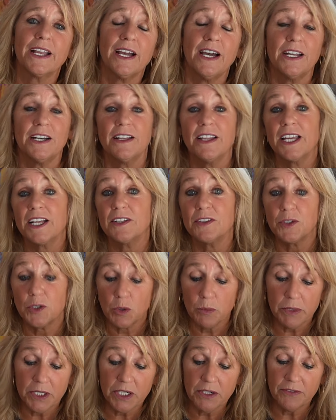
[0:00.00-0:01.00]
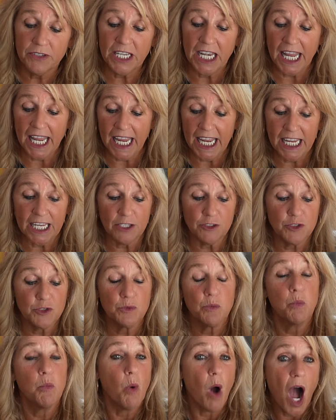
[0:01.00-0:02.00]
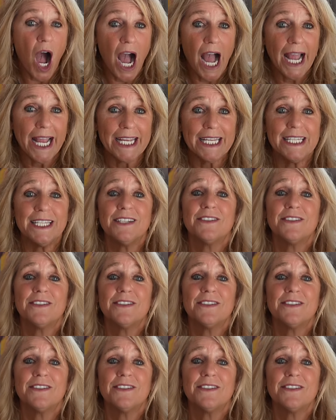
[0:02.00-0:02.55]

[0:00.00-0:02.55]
kind of like a little bit of an aged wine.